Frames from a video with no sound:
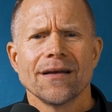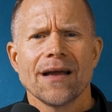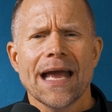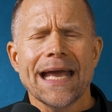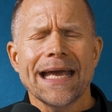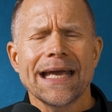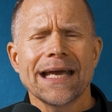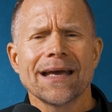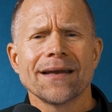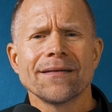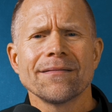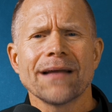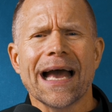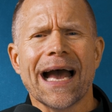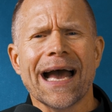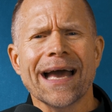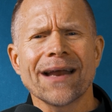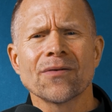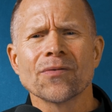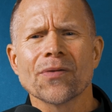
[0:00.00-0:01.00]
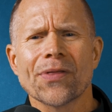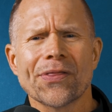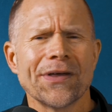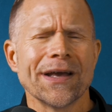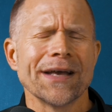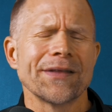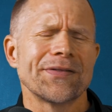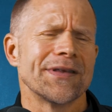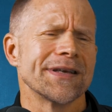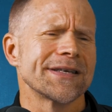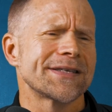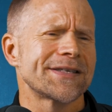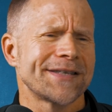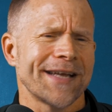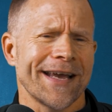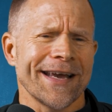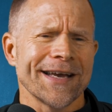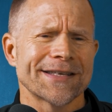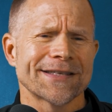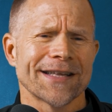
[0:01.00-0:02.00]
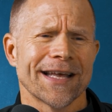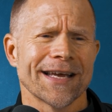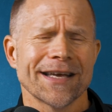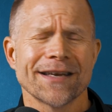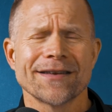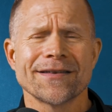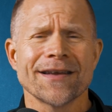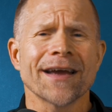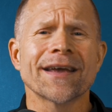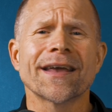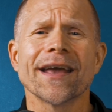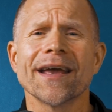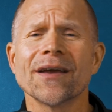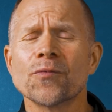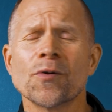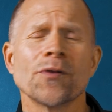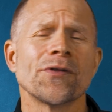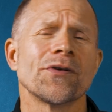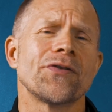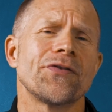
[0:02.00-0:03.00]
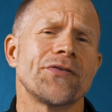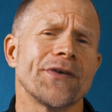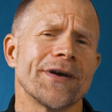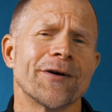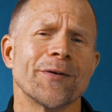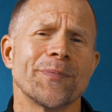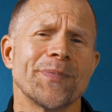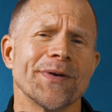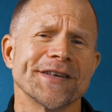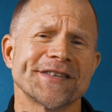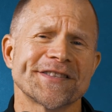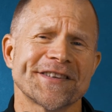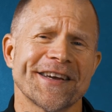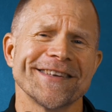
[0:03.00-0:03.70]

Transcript: And I don't think this takes like a decade with a therapist.